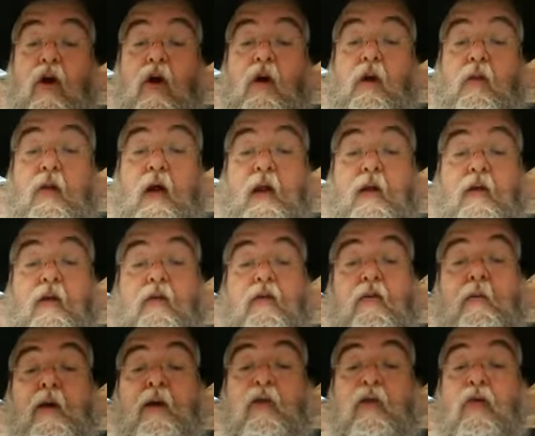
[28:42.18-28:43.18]
It's a, it's a
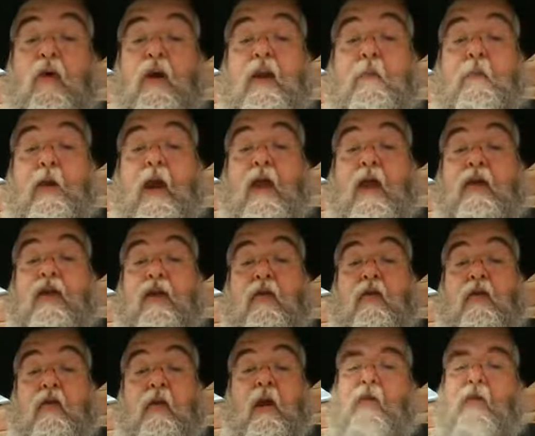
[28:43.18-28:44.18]
long letter, it's about
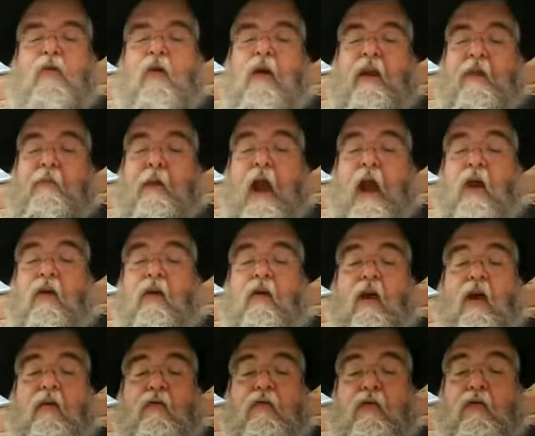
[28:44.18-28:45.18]
20 pages, uh,
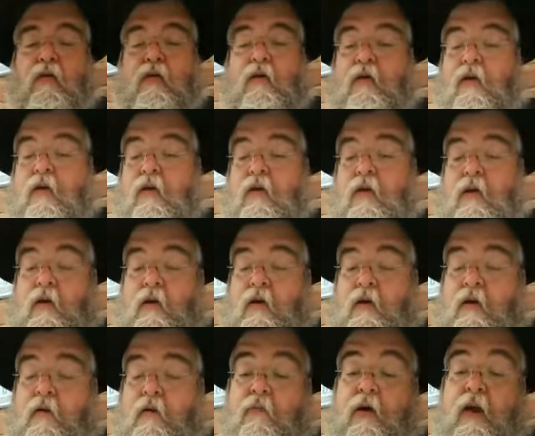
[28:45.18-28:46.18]
20 paragraphs,
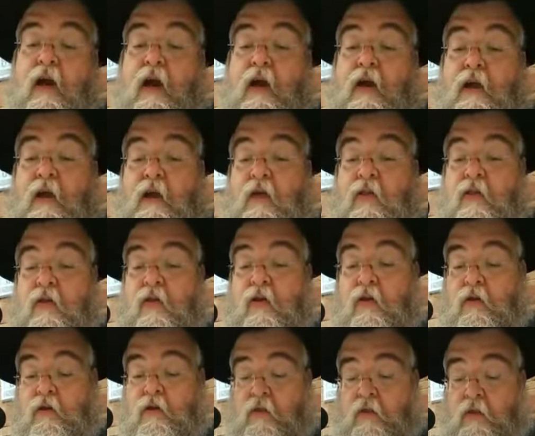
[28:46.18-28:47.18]
but
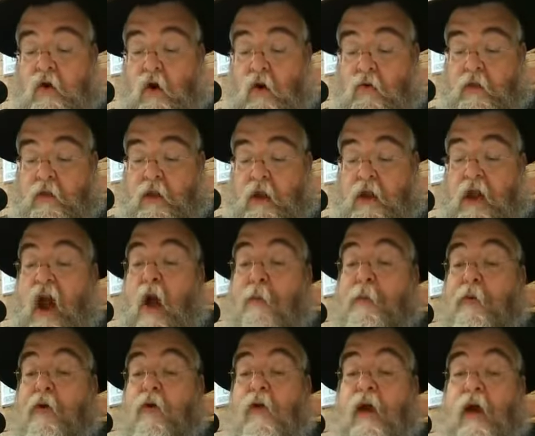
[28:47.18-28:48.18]

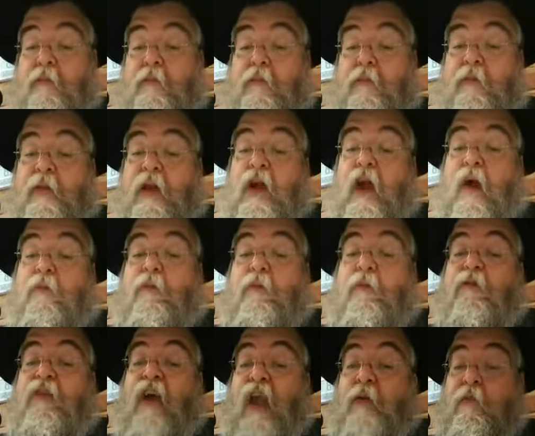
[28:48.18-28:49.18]
only a couple of
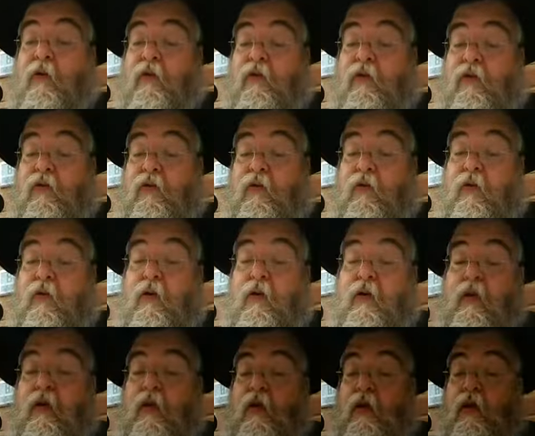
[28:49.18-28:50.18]
them become
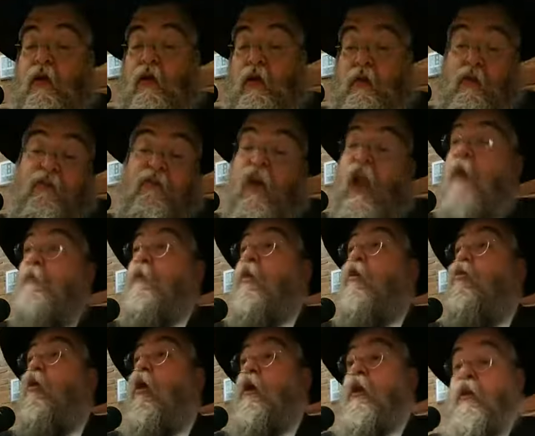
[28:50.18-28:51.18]
famous.
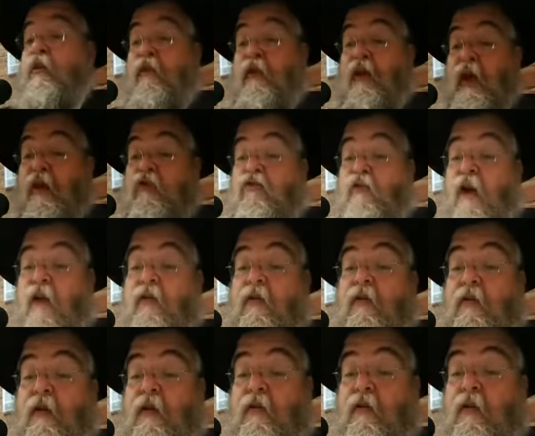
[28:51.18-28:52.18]
The famous one
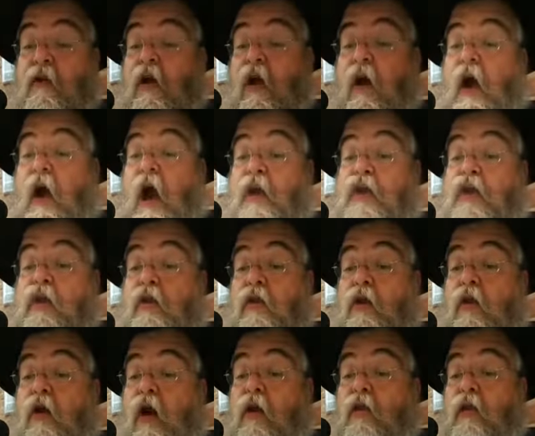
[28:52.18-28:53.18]
is he addresses it
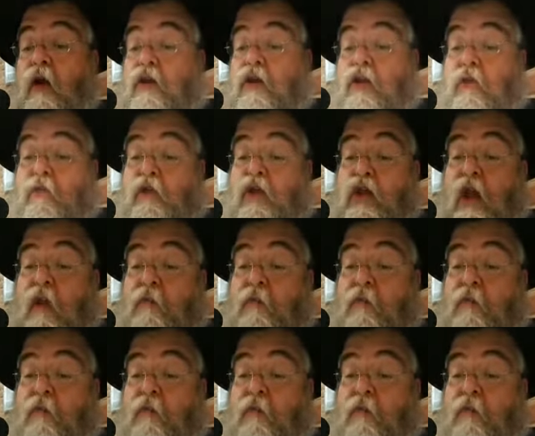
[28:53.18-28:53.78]
to